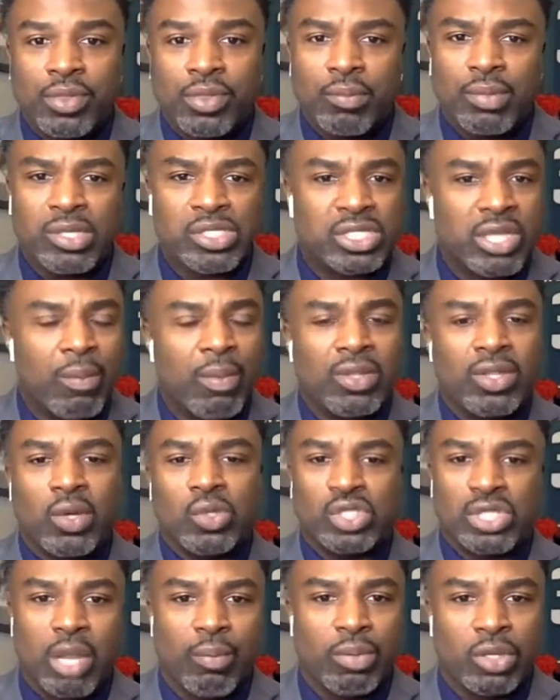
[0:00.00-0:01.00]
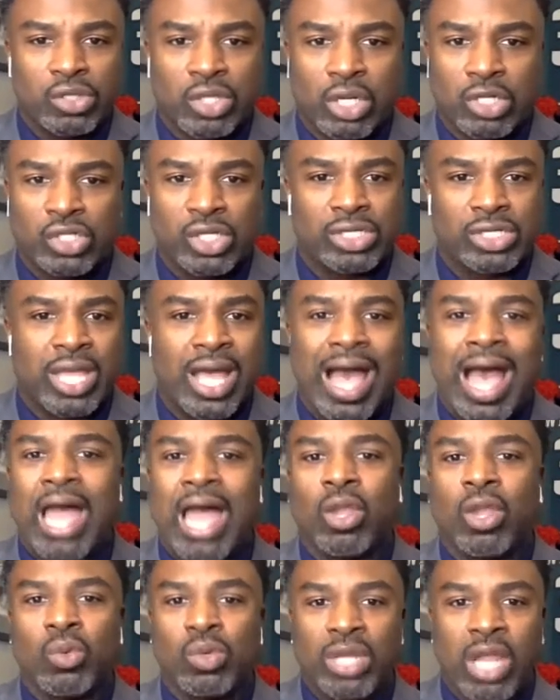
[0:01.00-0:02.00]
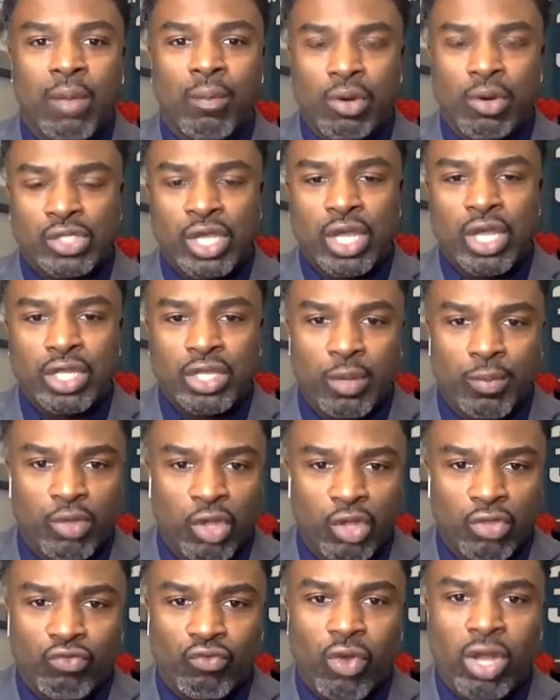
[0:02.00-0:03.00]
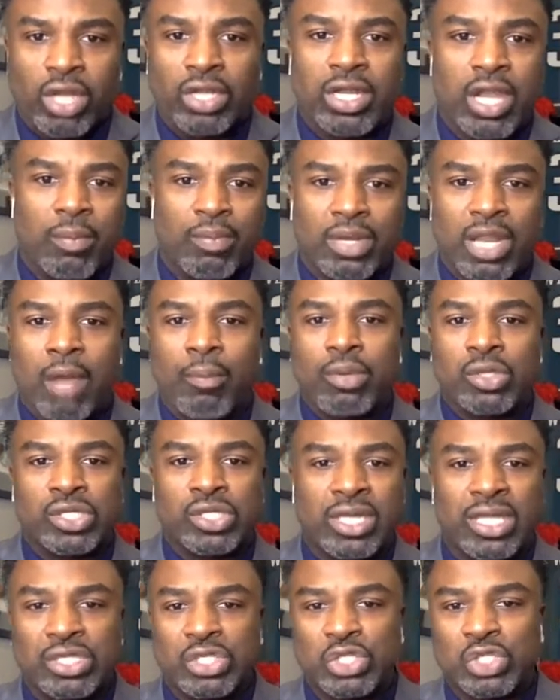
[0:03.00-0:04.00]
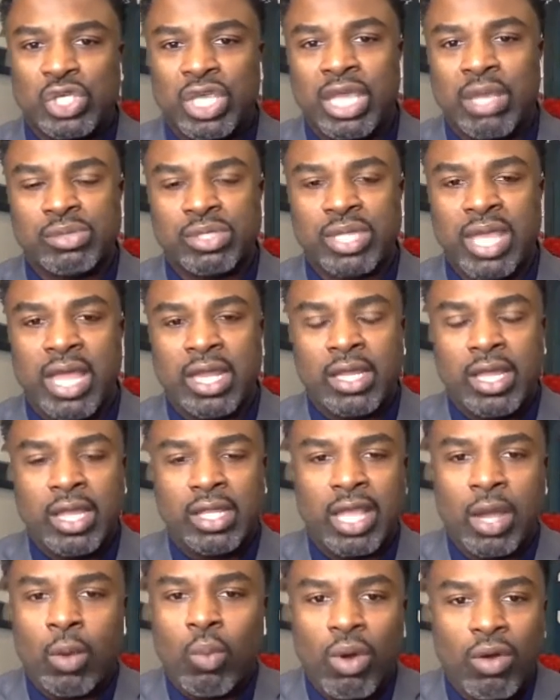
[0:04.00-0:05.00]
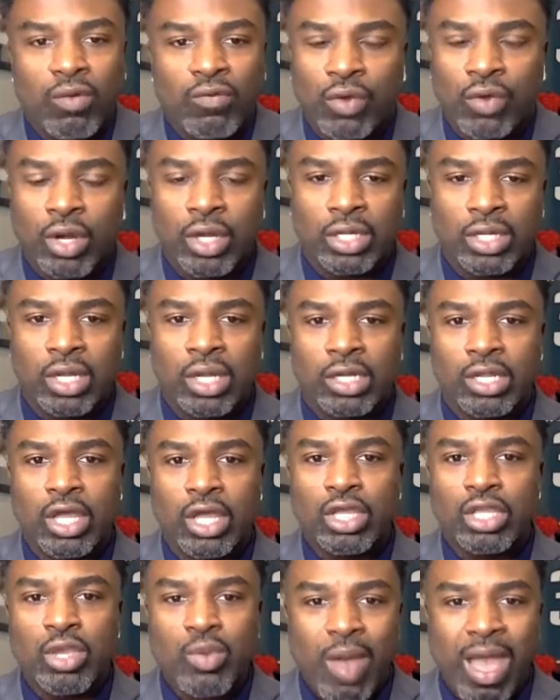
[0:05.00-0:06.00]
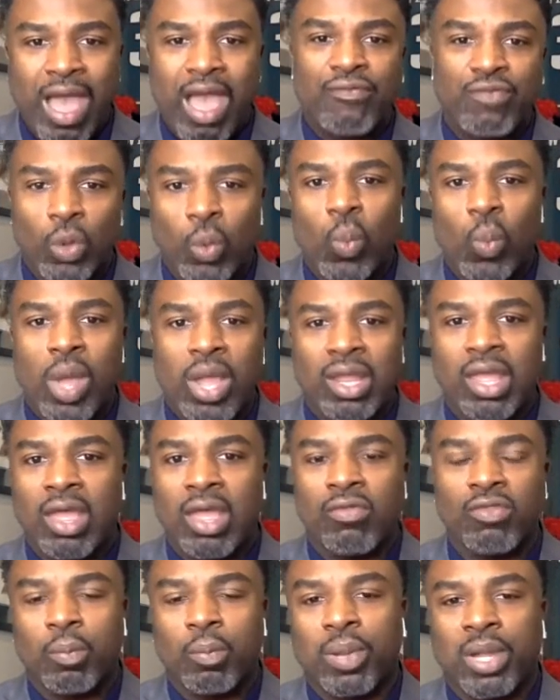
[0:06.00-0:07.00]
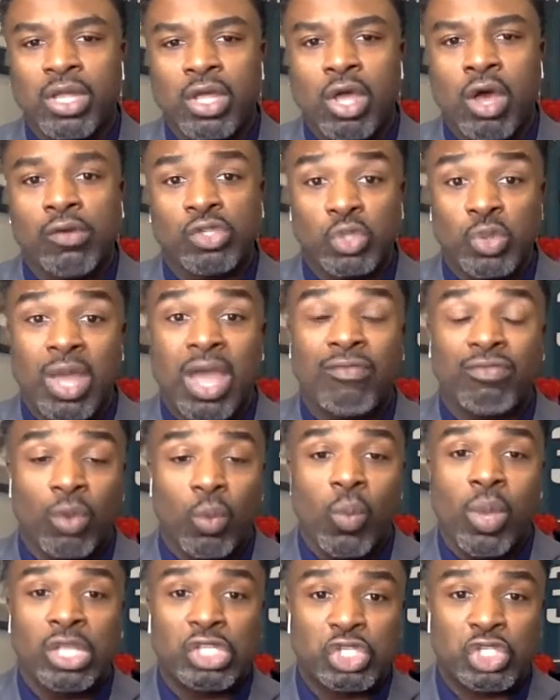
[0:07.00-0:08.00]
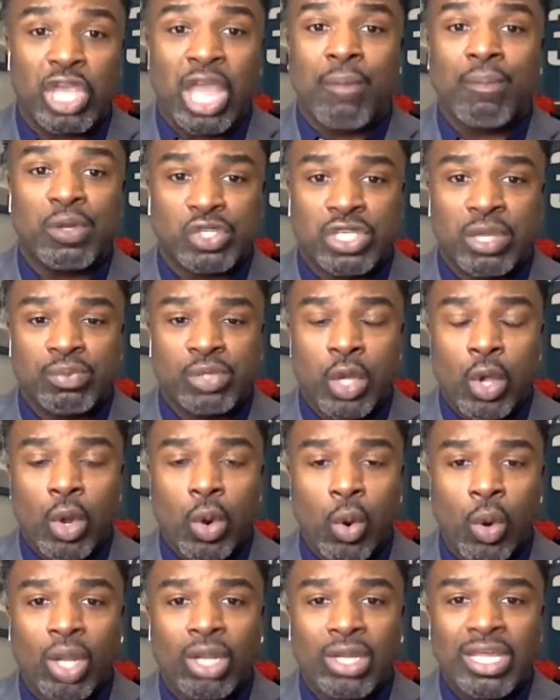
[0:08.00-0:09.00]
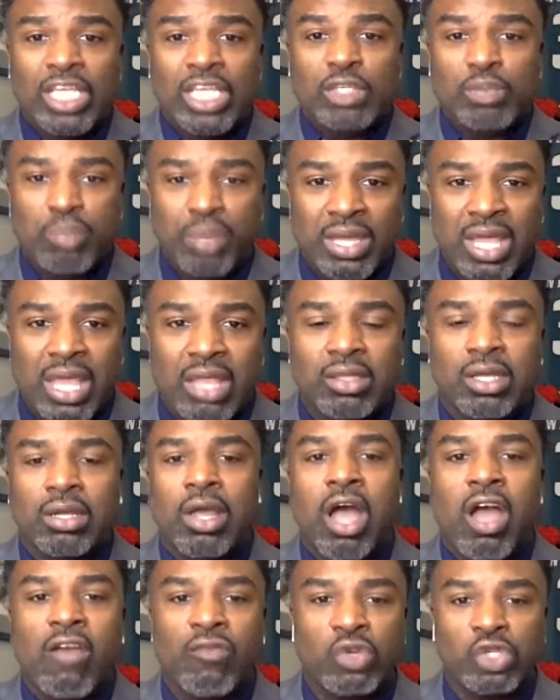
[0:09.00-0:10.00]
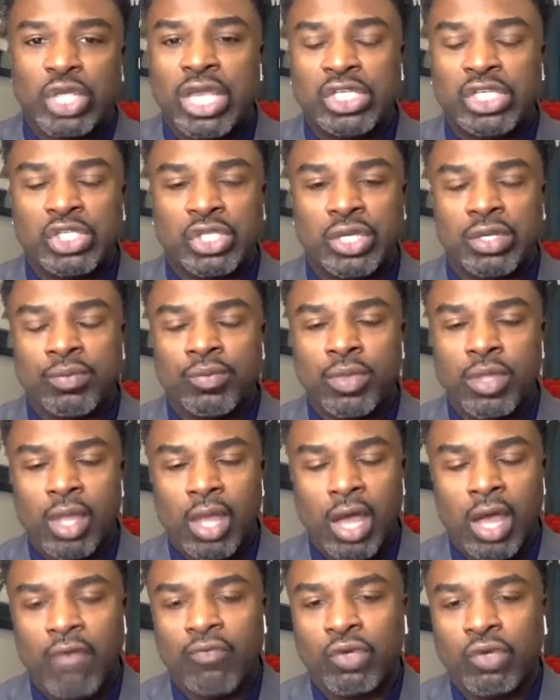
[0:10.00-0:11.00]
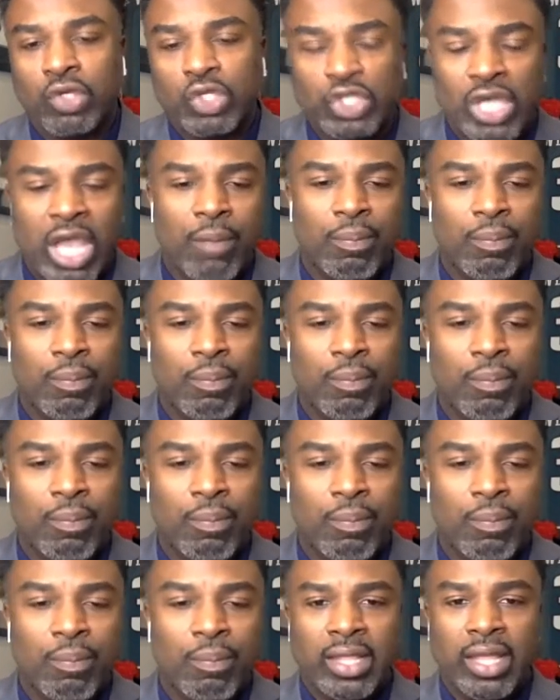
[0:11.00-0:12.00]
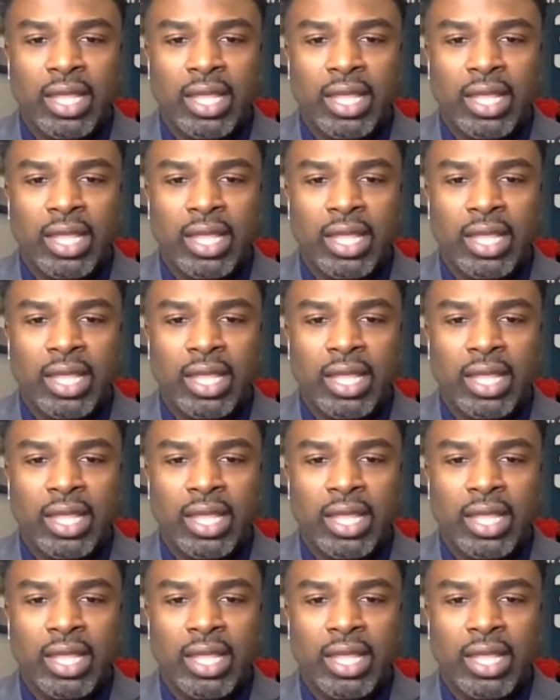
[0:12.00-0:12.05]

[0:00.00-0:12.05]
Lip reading: But some of those numbers are just hollow numbers. You're running up numbers against teams that weren't very good. You have to win in the playoffs. You have to win championships, or at least be in the conversation for championships.